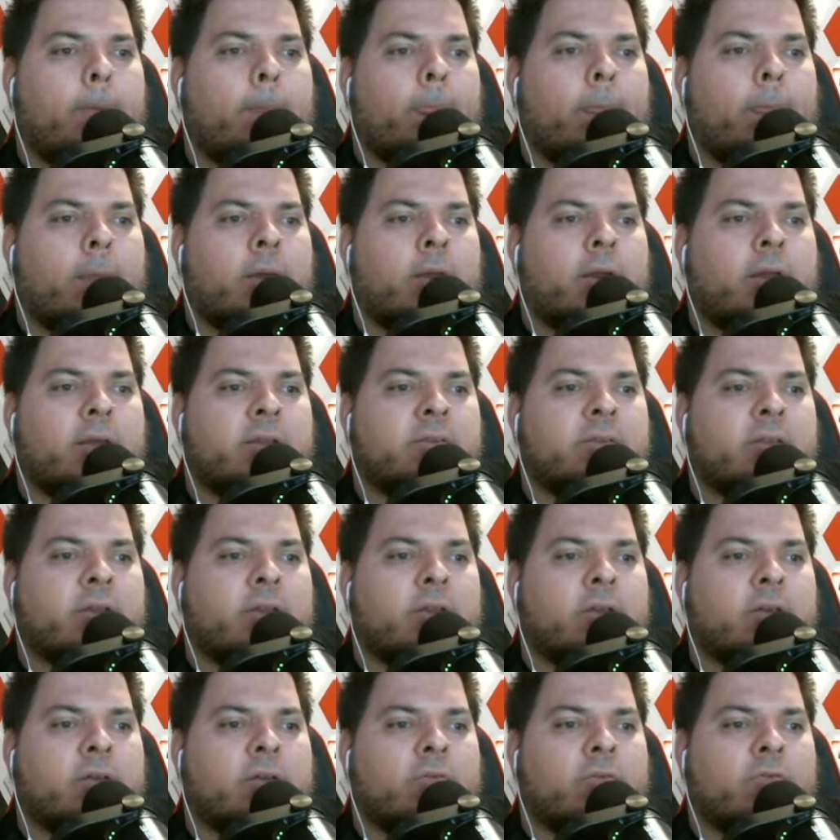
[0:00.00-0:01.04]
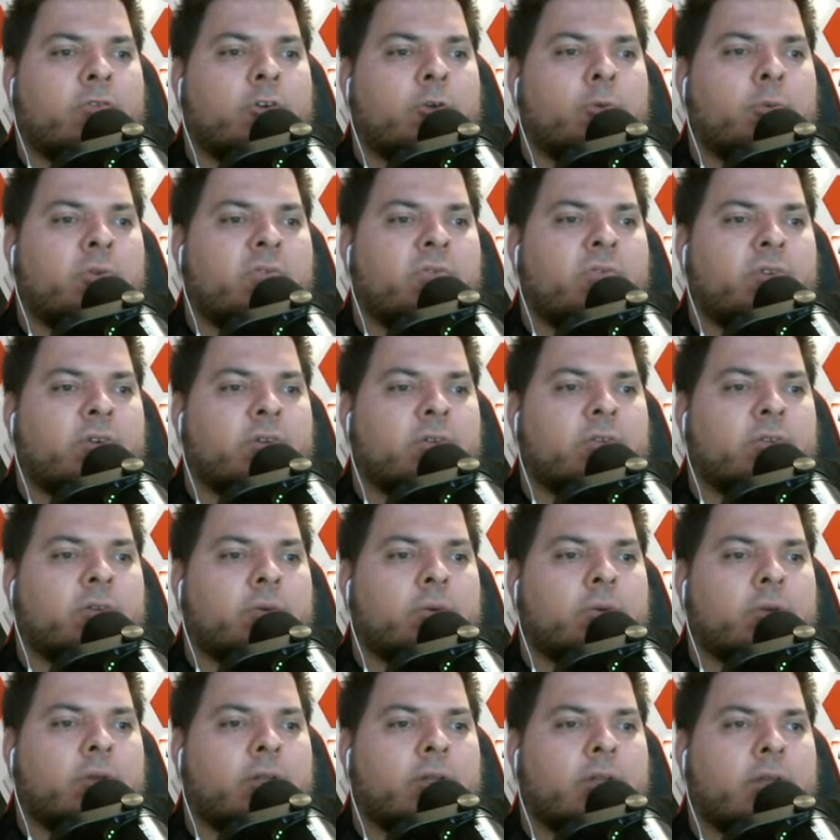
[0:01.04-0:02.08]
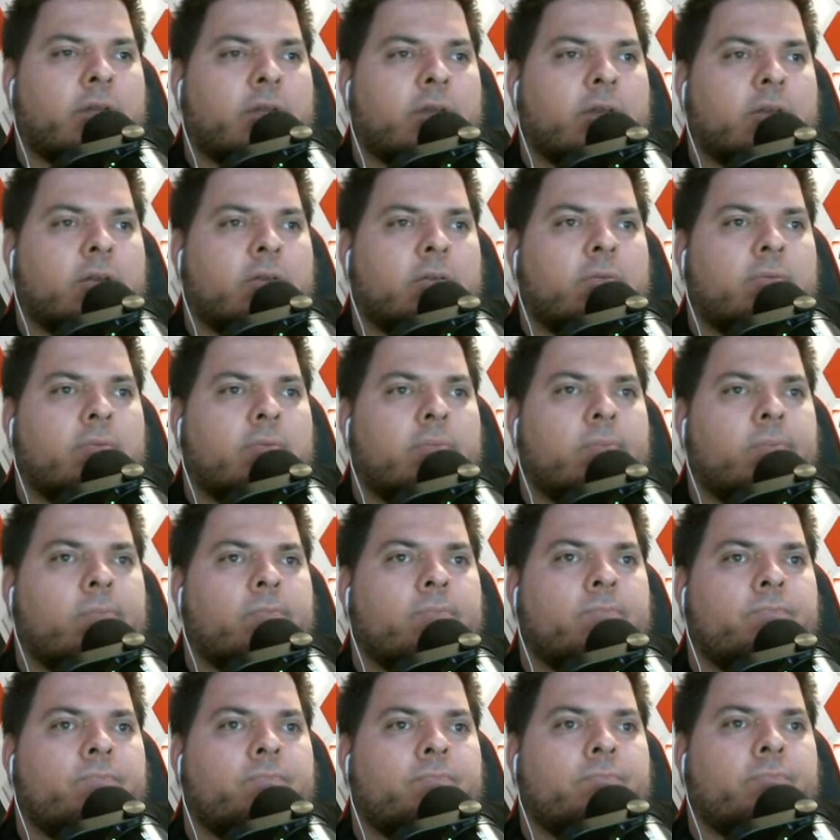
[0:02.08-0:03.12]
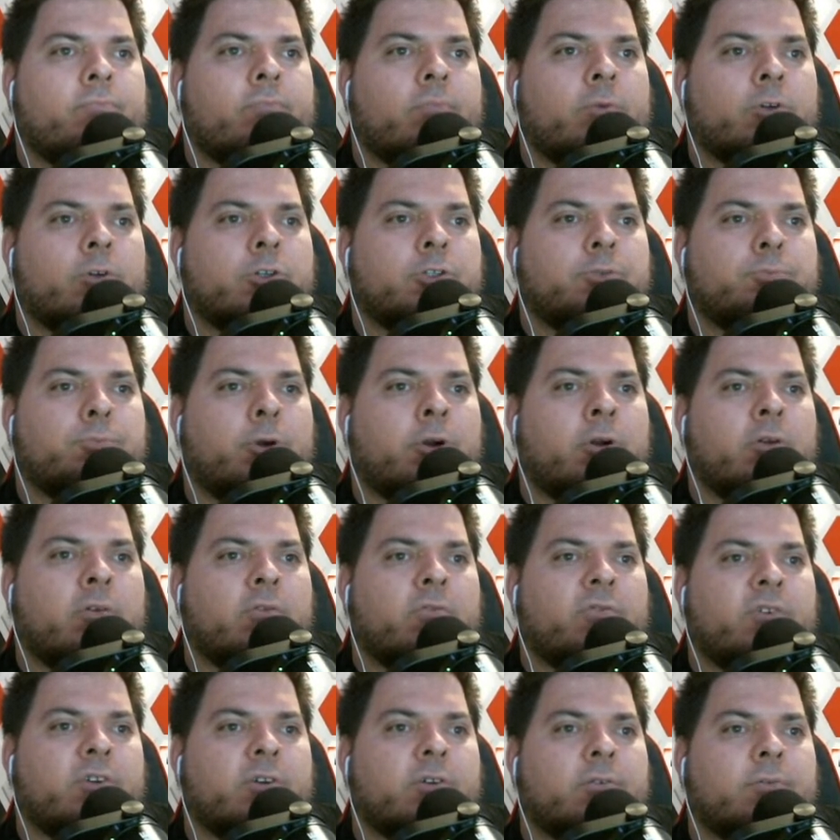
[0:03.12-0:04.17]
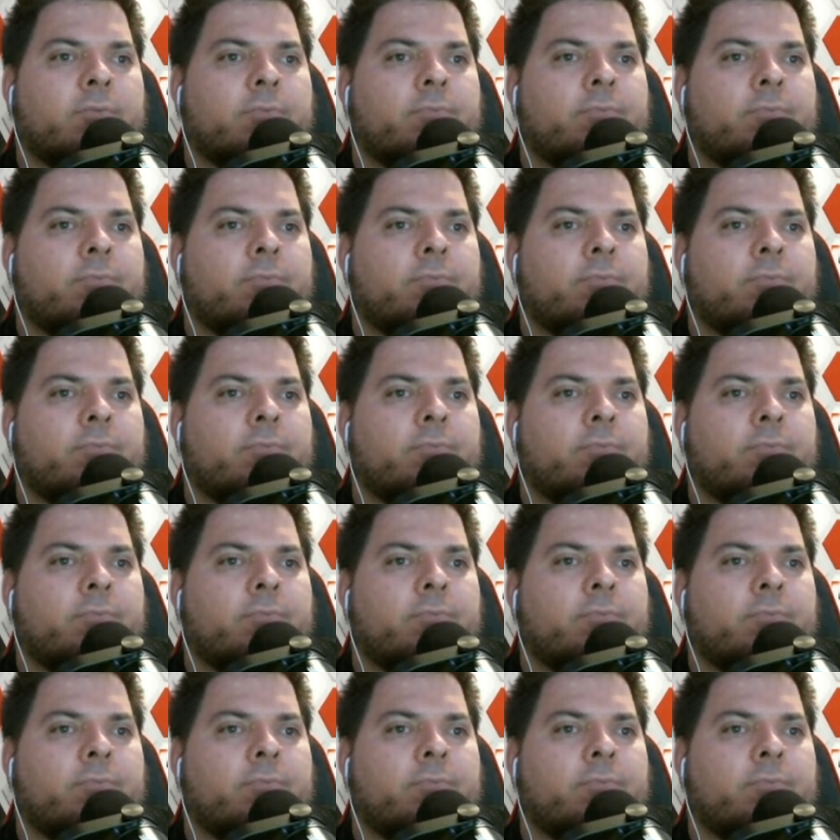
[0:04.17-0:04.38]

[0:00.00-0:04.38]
It kind of has like a Roman feel to it. I like it. Or Spartan feel.